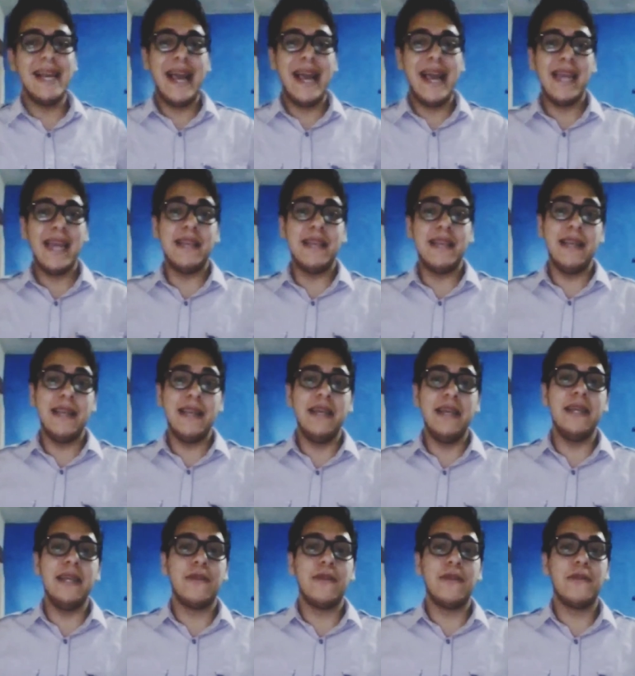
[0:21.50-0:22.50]
gain
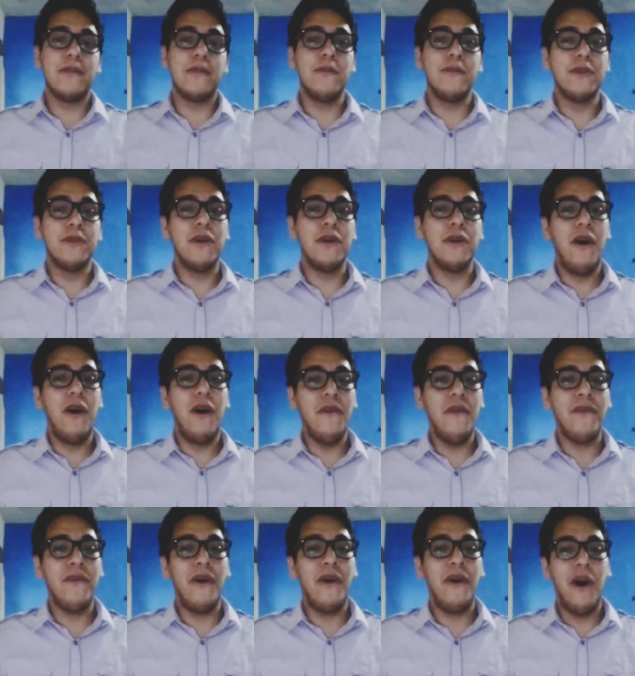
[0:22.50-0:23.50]
the trust
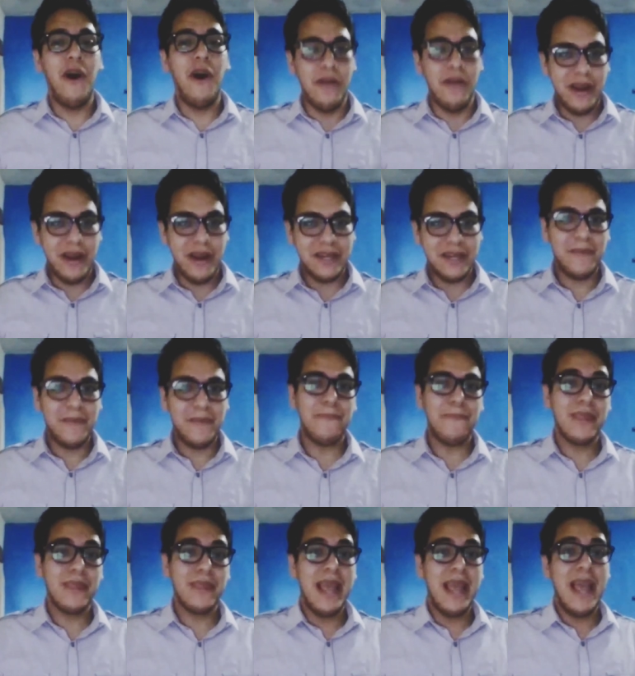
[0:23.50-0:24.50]
of others.
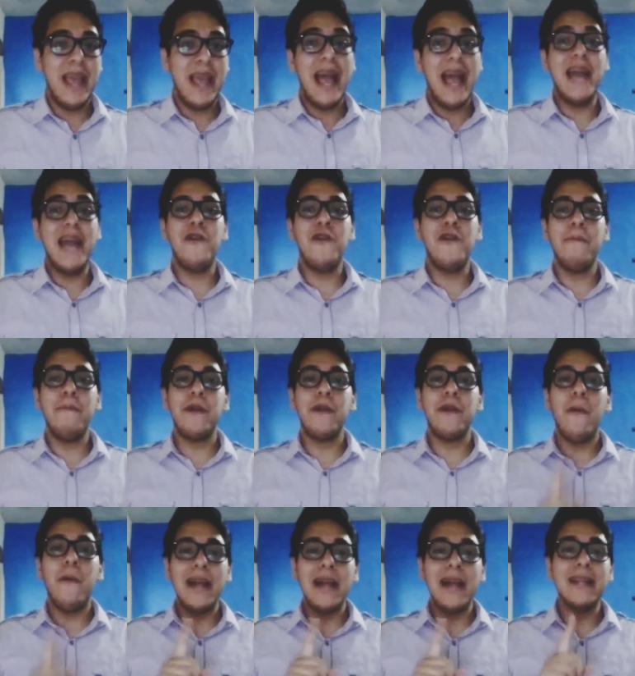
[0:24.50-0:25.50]
And
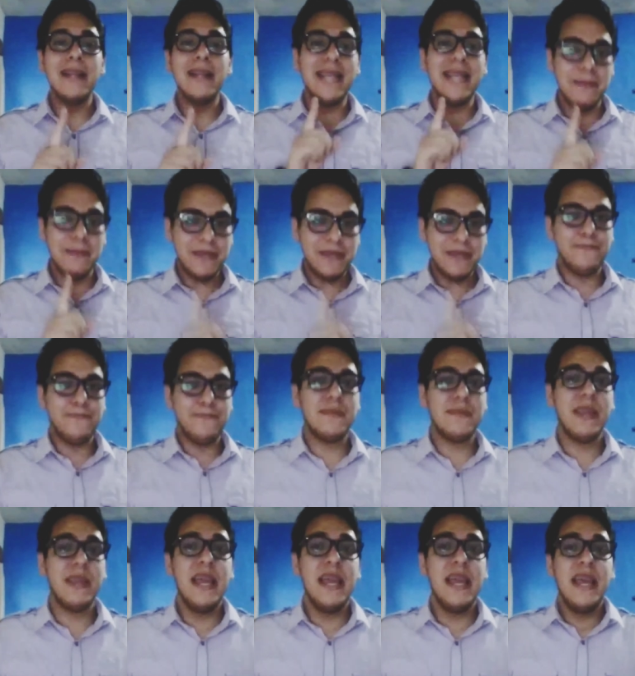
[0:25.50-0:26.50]
number one tips,
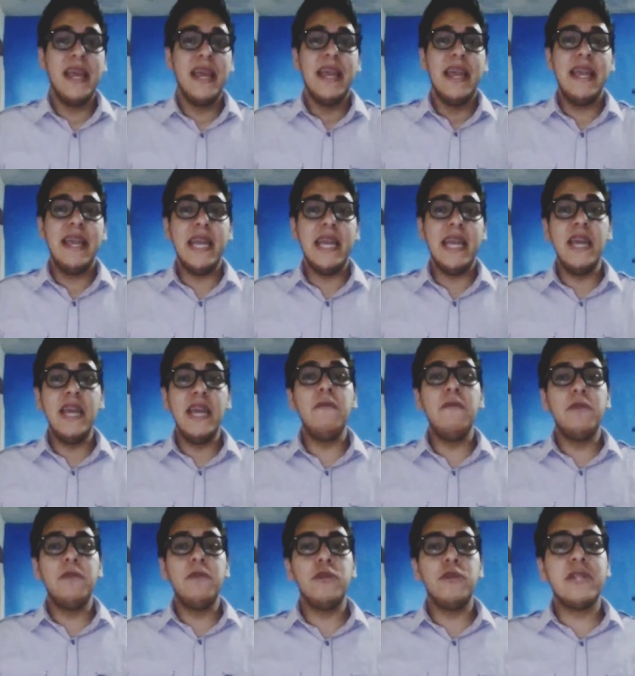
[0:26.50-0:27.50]

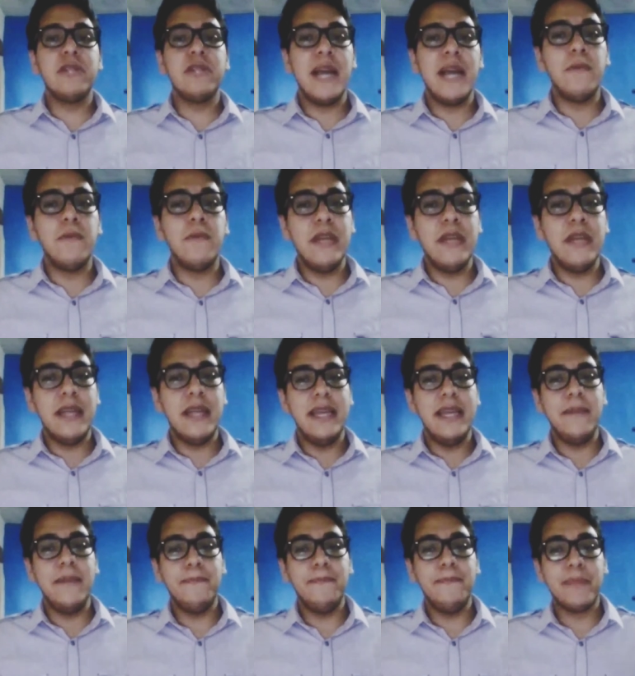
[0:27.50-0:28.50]
if your
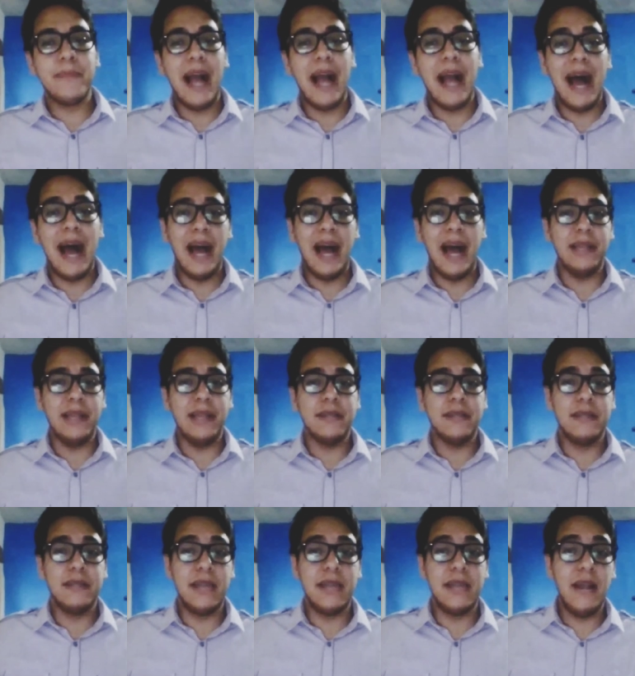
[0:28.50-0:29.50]
security
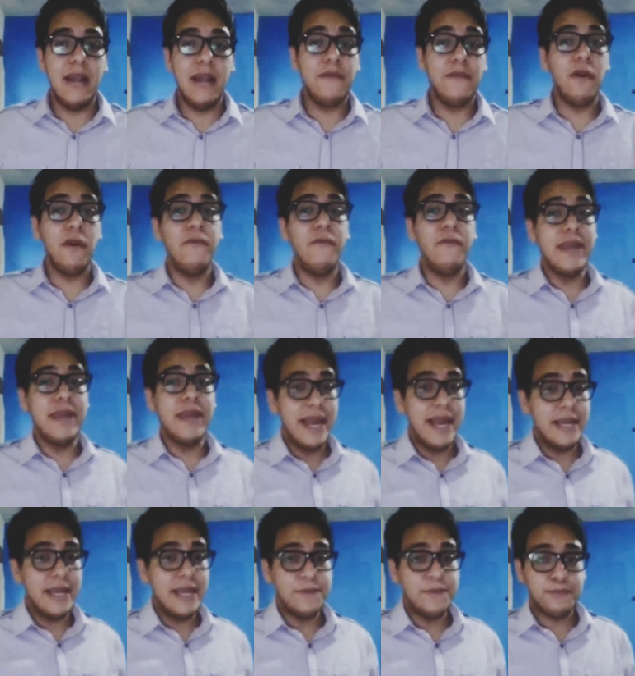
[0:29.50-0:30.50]
and
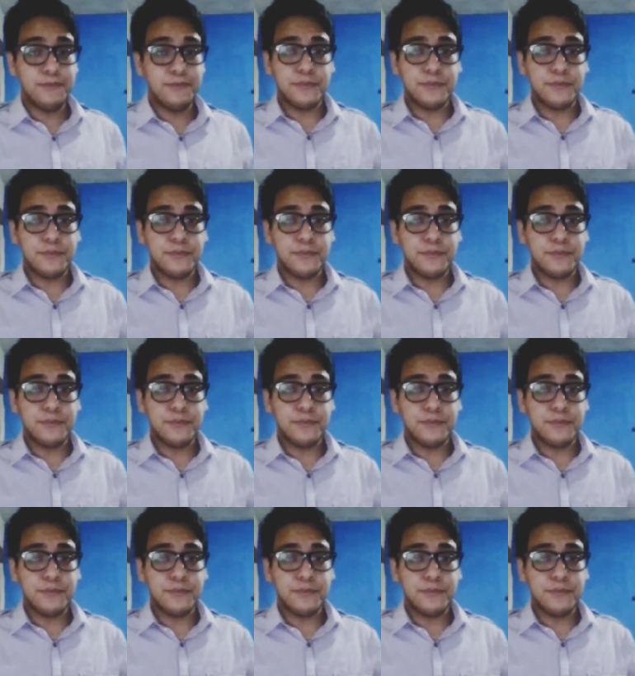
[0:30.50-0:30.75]
self-confidence